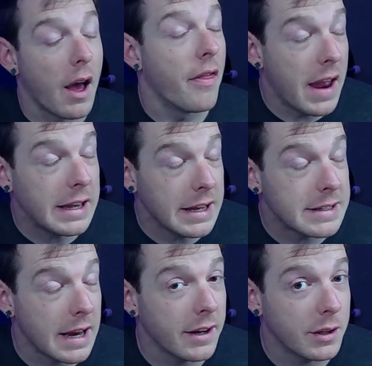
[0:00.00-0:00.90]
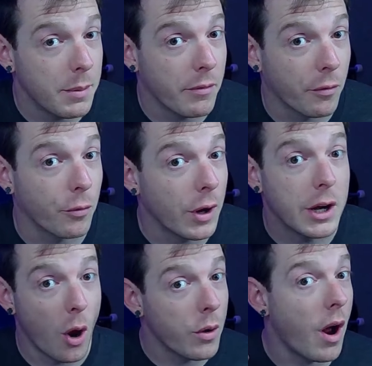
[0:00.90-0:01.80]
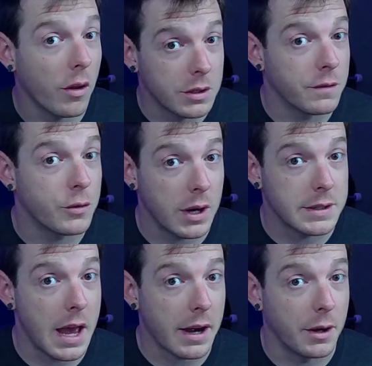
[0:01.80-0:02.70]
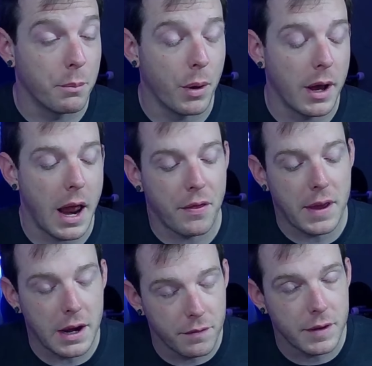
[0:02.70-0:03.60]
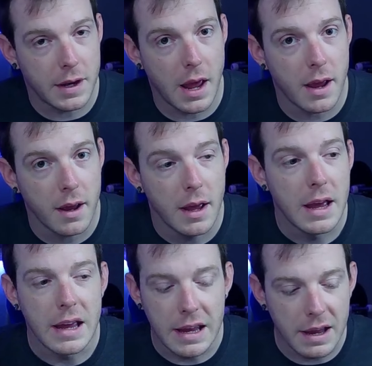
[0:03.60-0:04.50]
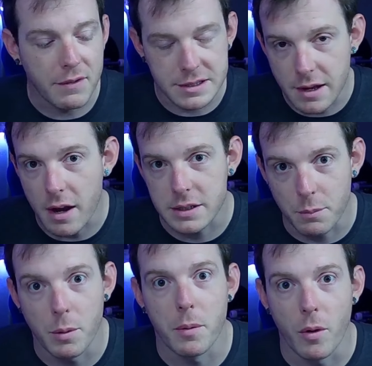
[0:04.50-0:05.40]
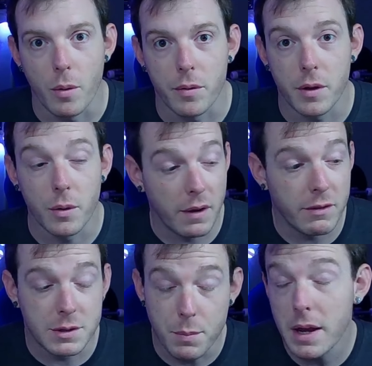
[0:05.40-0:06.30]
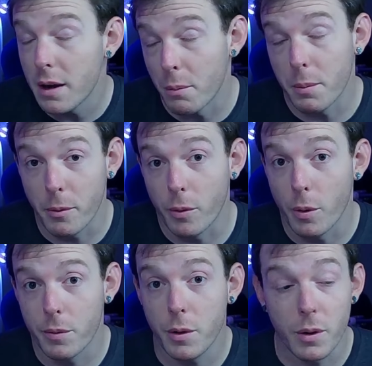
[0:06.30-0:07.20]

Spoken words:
They did send it to me for free, no dollars have transacted, but at the end of the day, if it sucks, I'm going to be real with you. If it's mid, I'm going to be real with you.